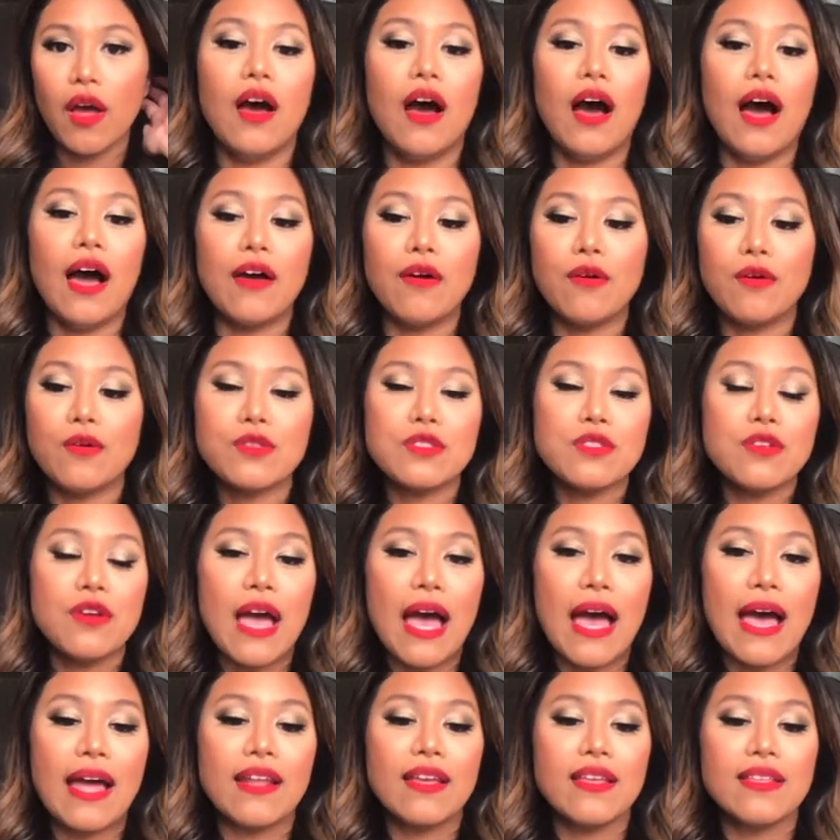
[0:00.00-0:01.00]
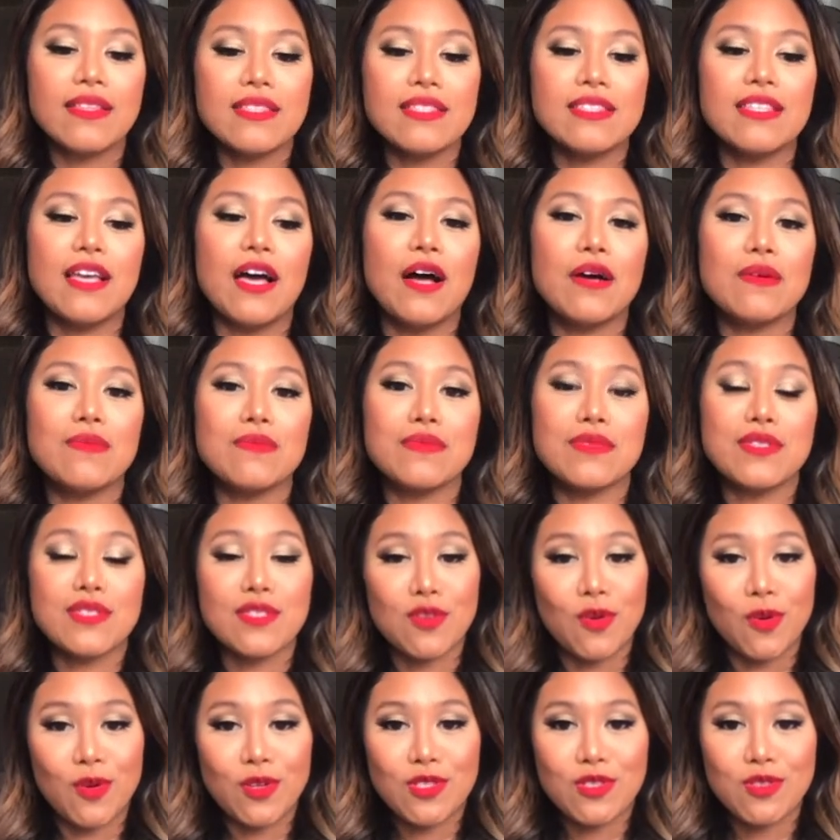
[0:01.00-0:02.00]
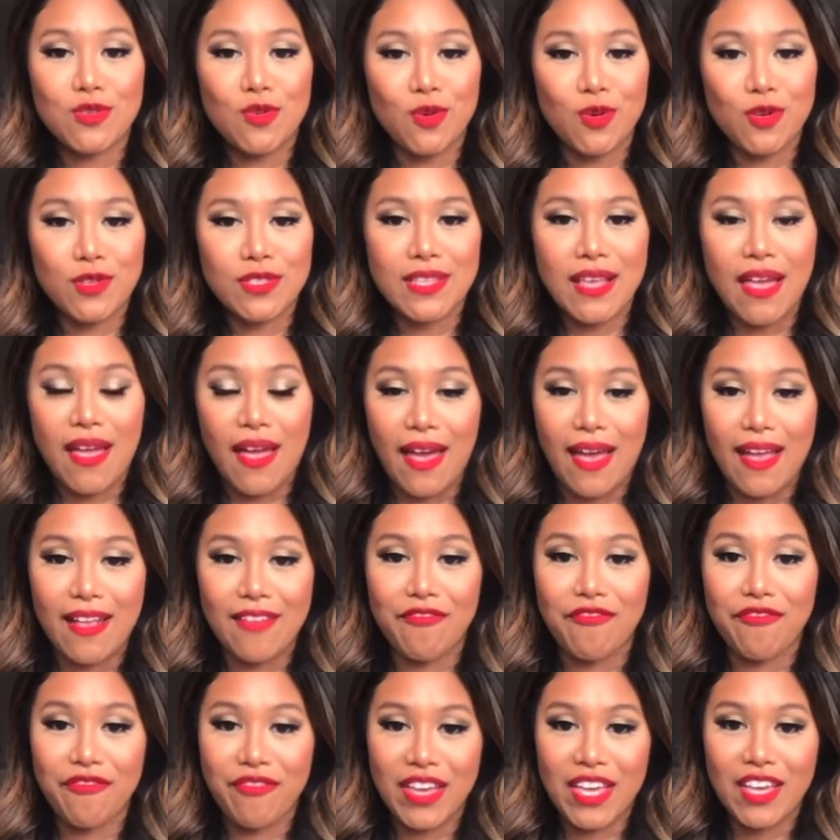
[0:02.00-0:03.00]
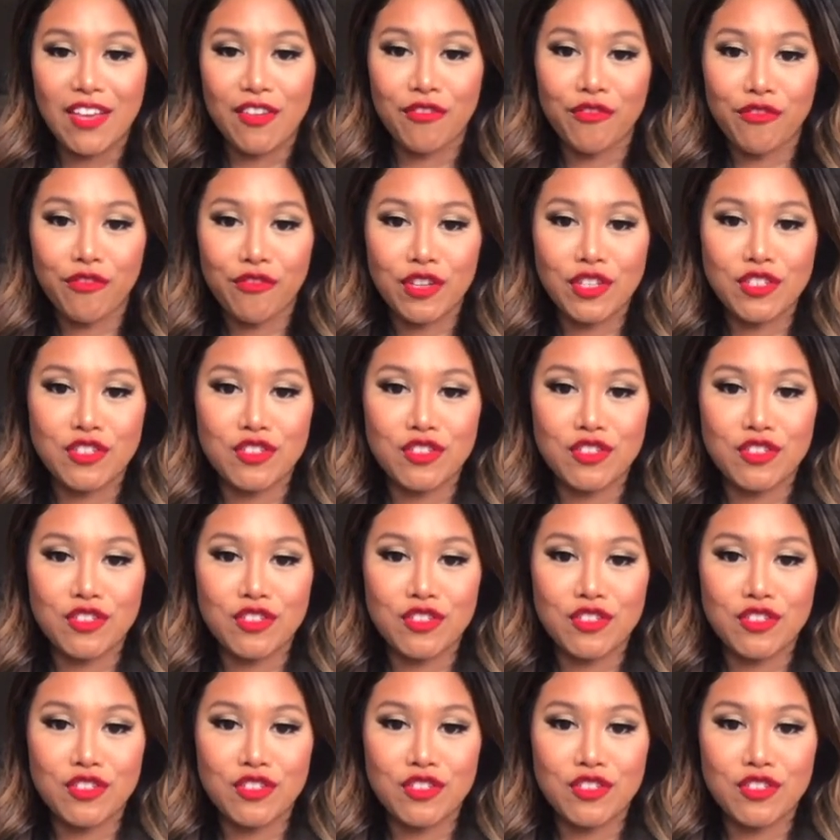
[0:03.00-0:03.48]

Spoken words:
I also added some soy sauce and vegan fish